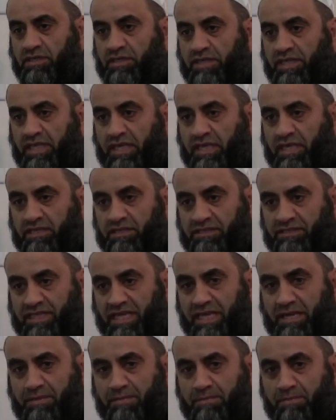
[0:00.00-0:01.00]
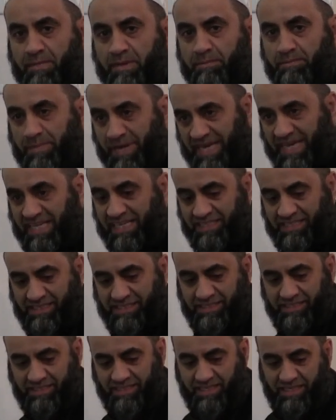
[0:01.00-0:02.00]
the same
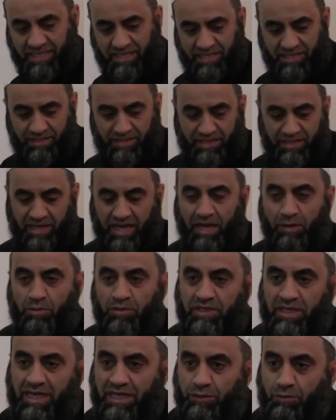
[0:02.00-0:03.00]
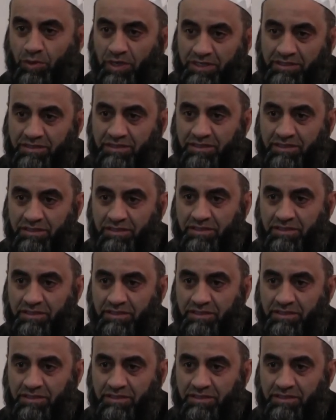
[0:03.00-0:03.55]
base. Then I would add what?